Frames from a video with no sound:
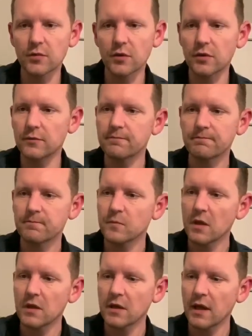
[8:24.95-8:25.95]
But
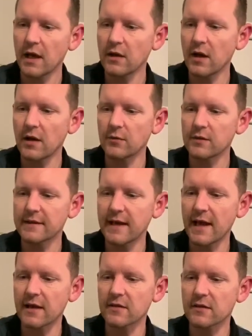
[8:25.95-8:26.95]
I, I would
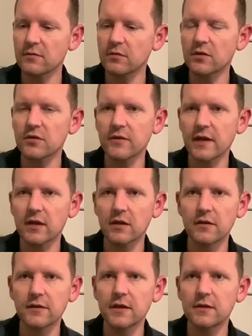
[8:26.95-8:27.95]
guess, what do you reckon
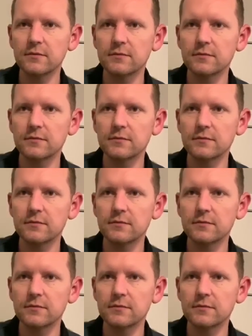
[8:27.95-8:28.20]
on that?